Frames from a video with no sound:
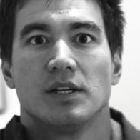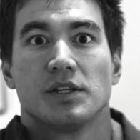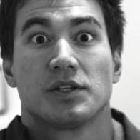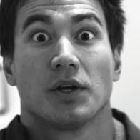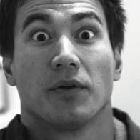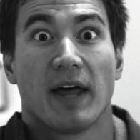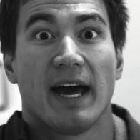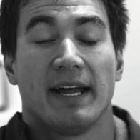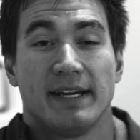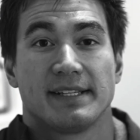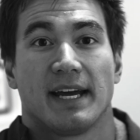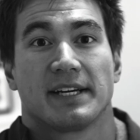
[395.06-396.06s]
So that
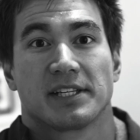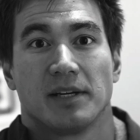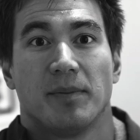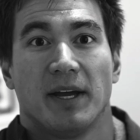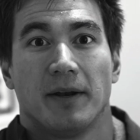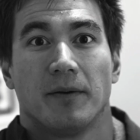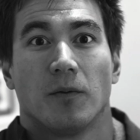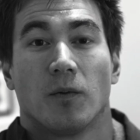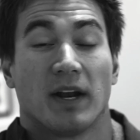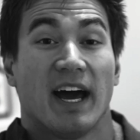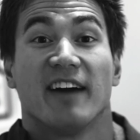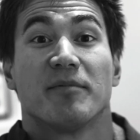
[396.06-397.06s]
has actually been
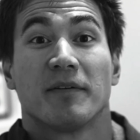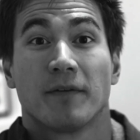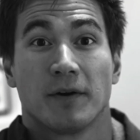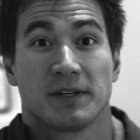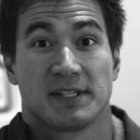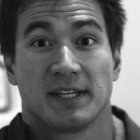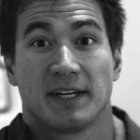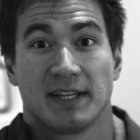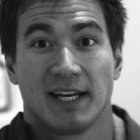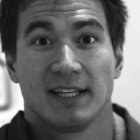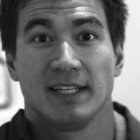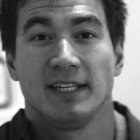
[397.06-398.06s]
what I've been focusing on
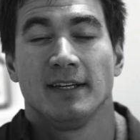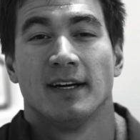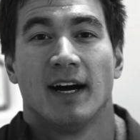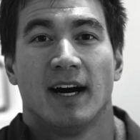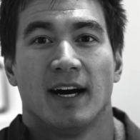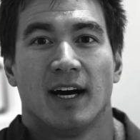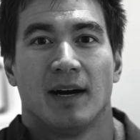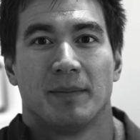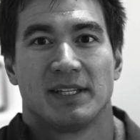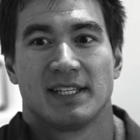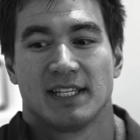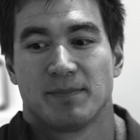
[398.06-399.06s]
lately.
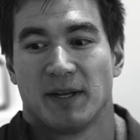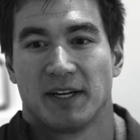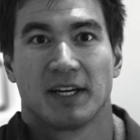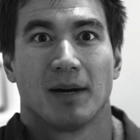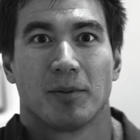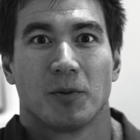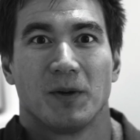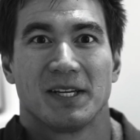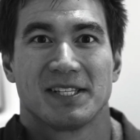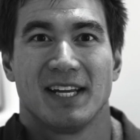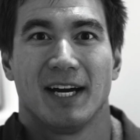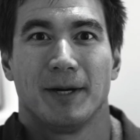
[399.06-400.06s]
It's been a couple
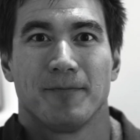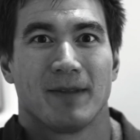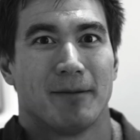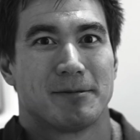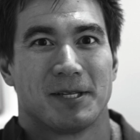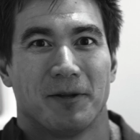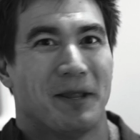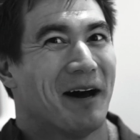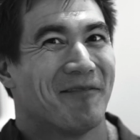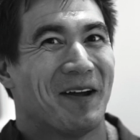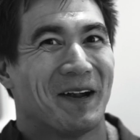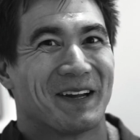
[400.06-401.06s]
weeks now. I'm still
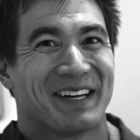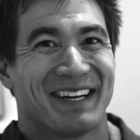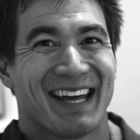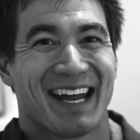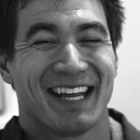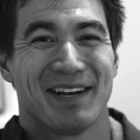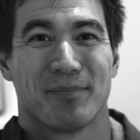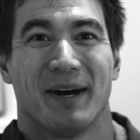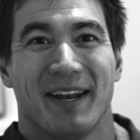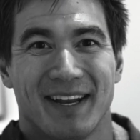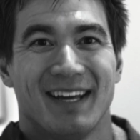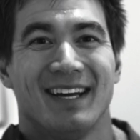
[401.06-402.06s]
not very good at it,
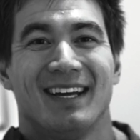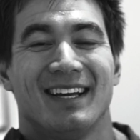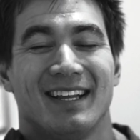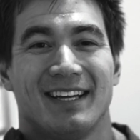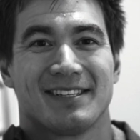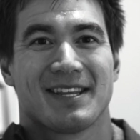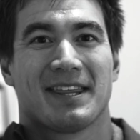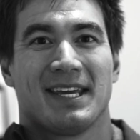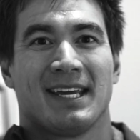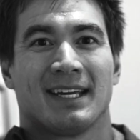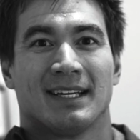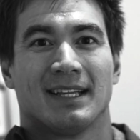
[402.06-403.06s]
but here's the
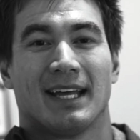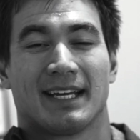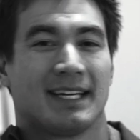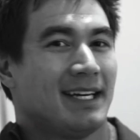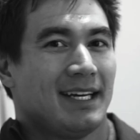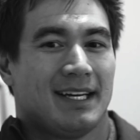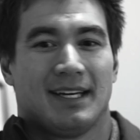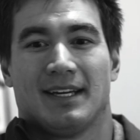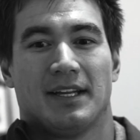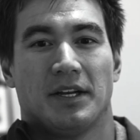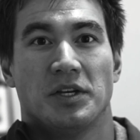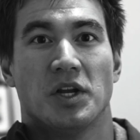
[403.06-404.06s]
thing,
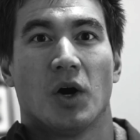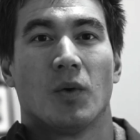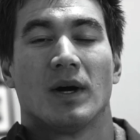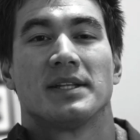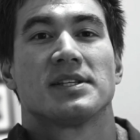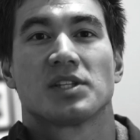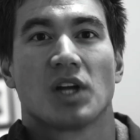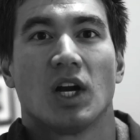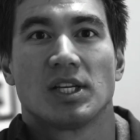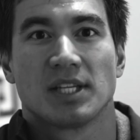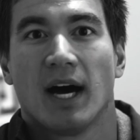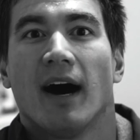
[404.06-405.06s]
no one
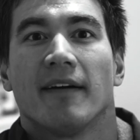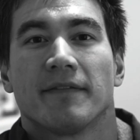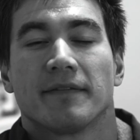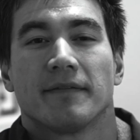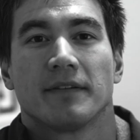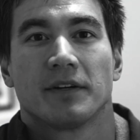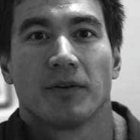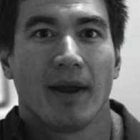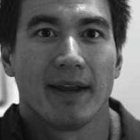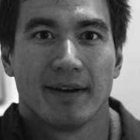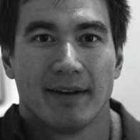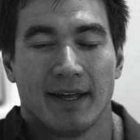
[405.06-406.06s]
starts off
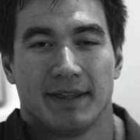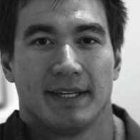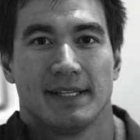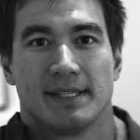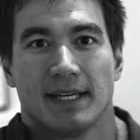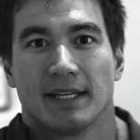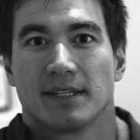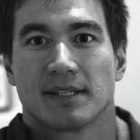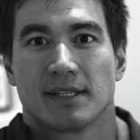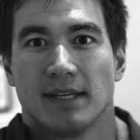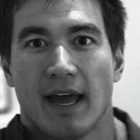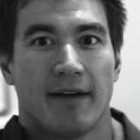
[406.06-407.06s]
great at these
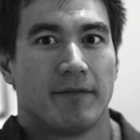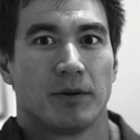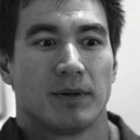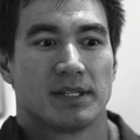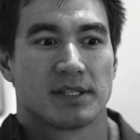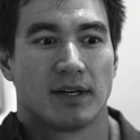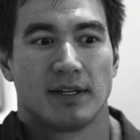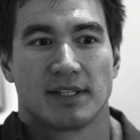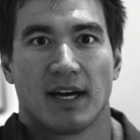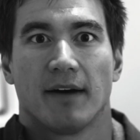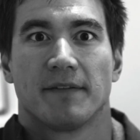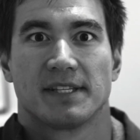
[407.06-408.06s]
things. Everyone starts
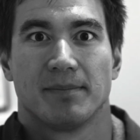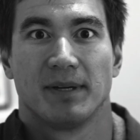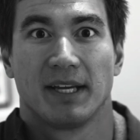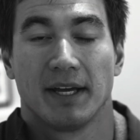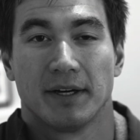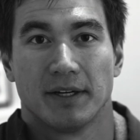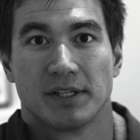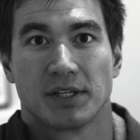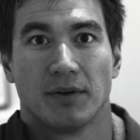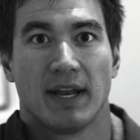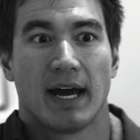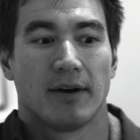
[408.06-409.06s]
off as a beginner.
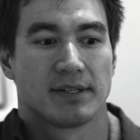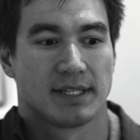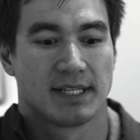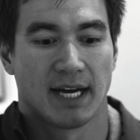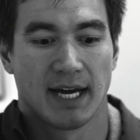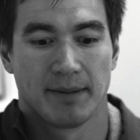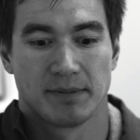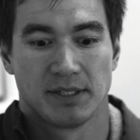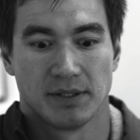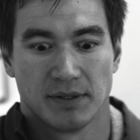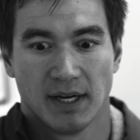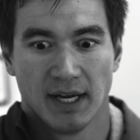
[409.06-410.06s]
So now is a time
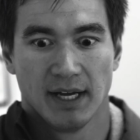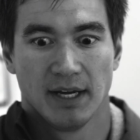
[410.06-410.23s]
to